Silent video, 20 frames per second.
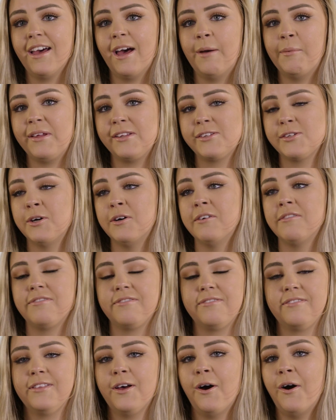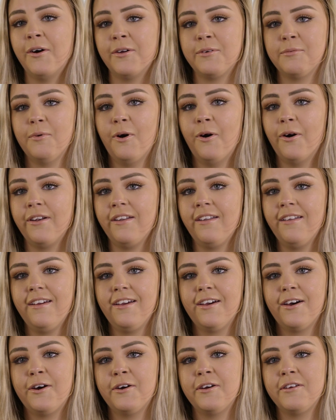I mean, sort of the odd one,
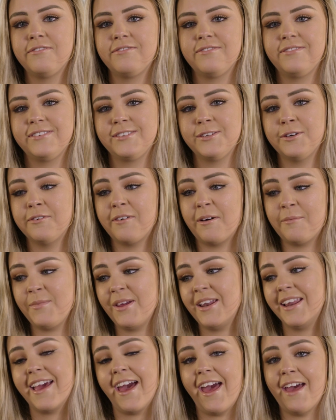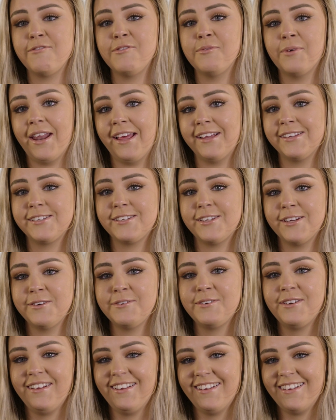or if sort of I'm meaning to get everyone else too.